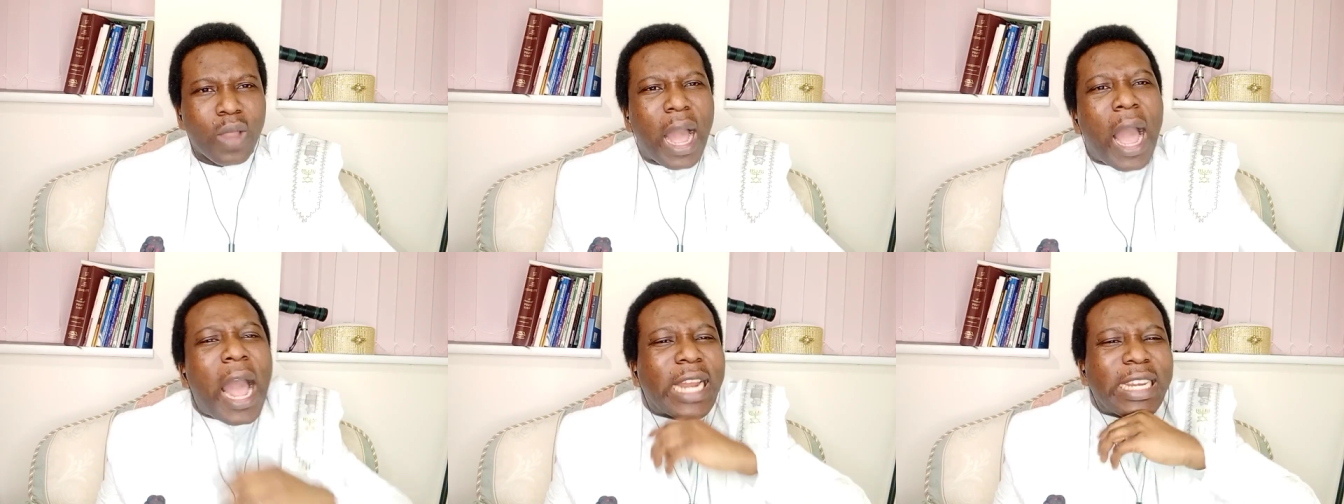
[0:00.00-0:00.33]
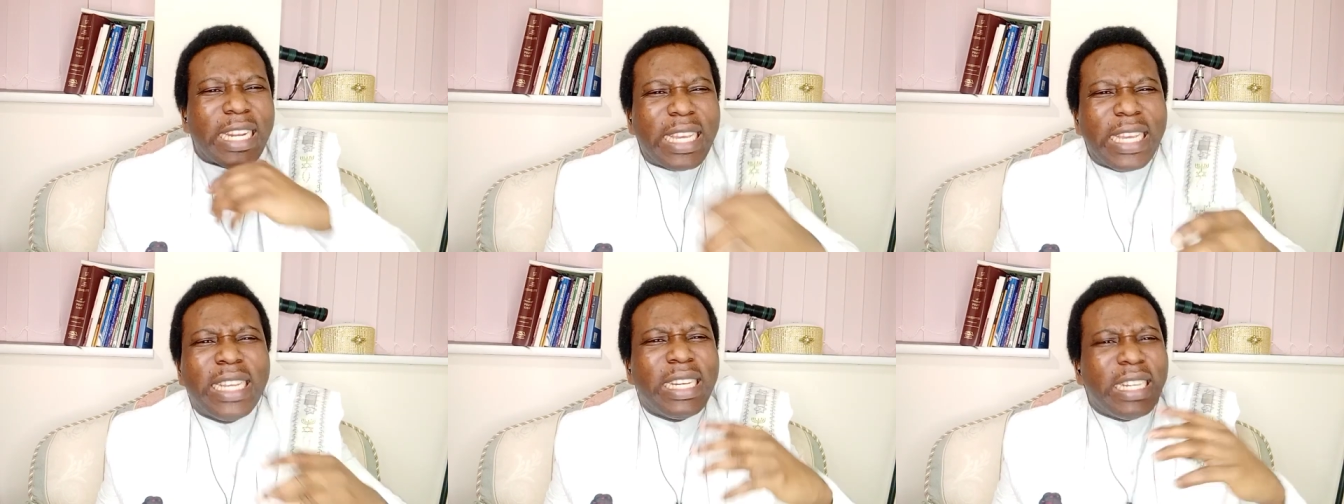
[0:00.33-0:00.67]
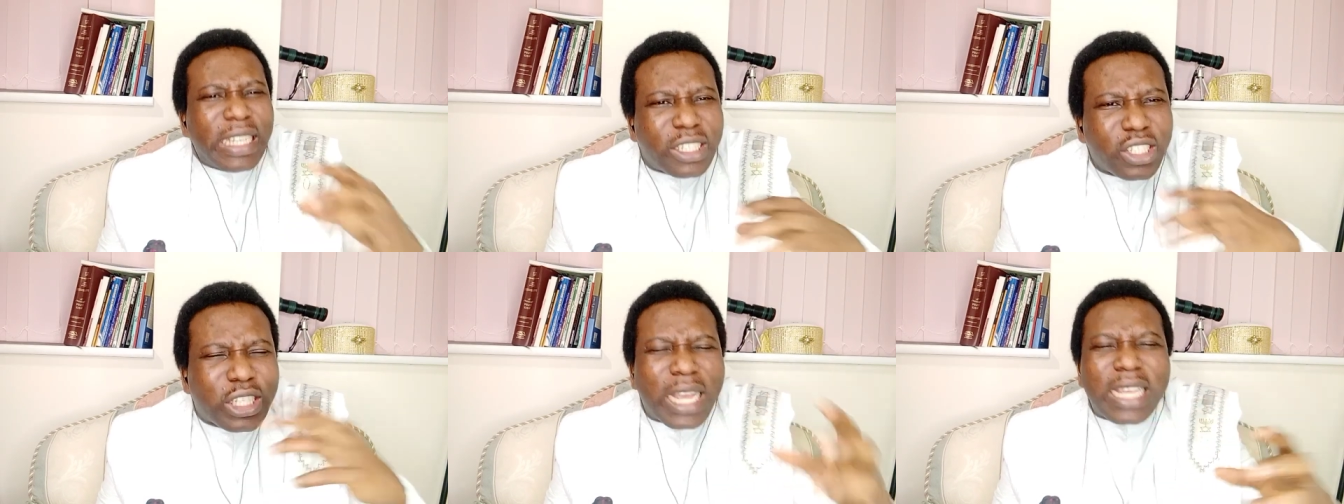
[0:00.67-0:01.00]
at the
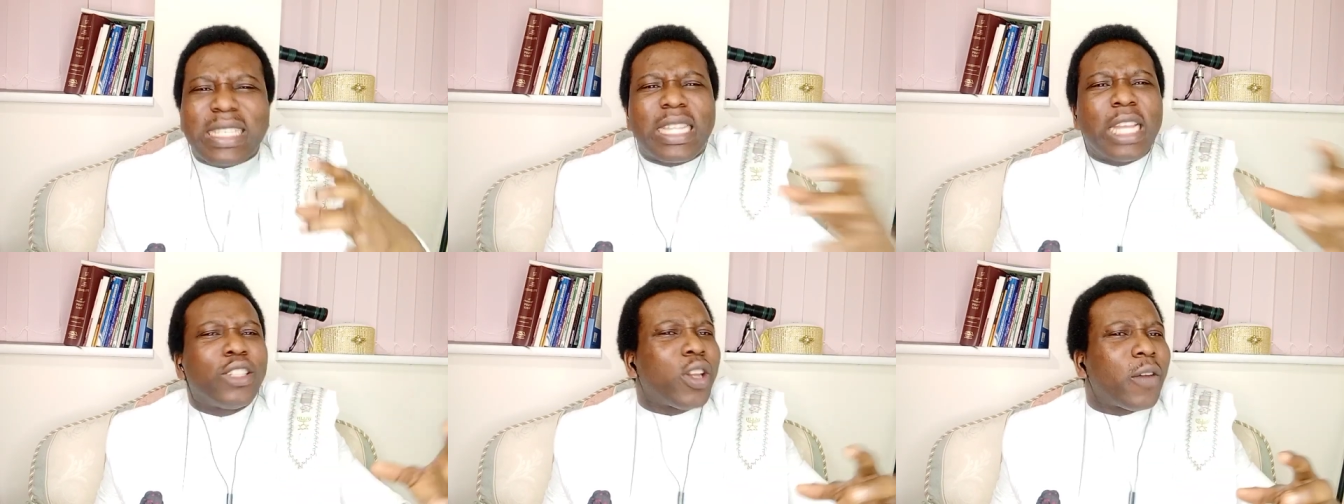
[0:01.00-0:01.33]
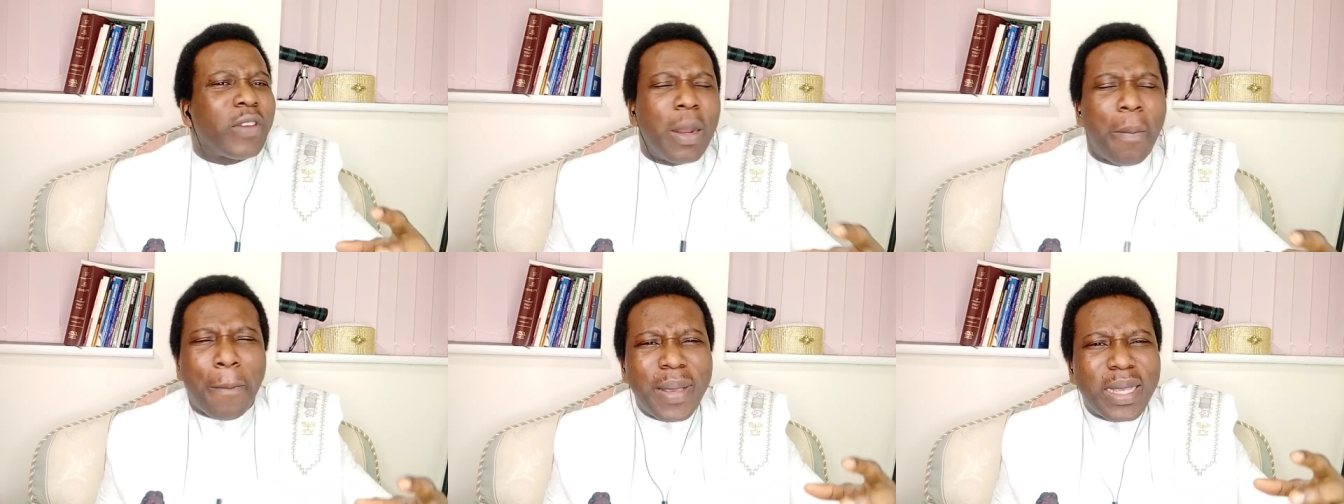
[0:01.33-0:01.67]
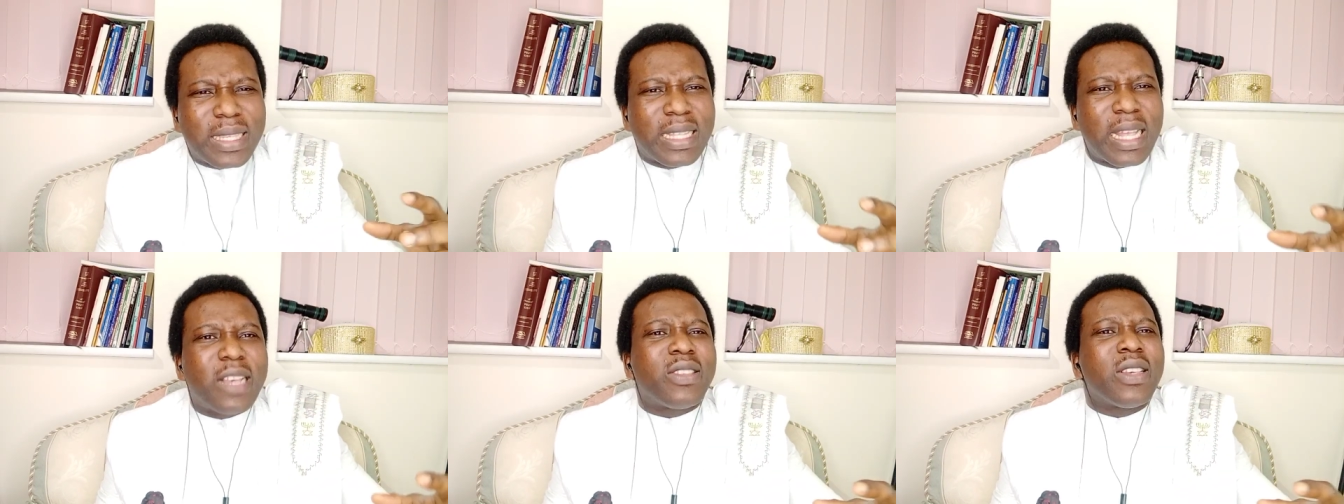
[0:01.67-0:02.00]
initial stage of the
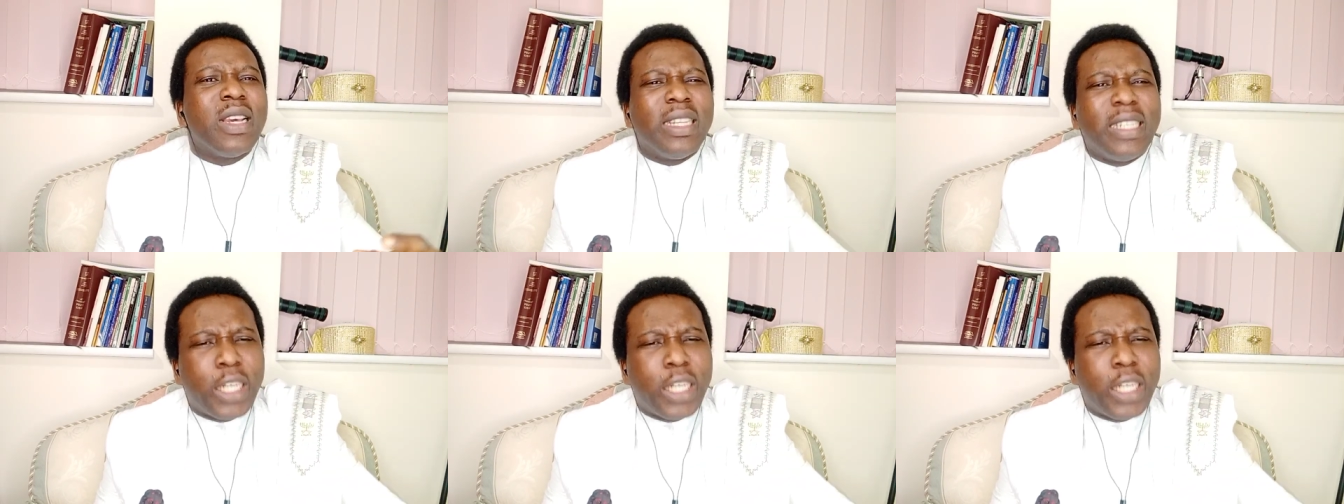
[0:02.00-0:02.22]
business,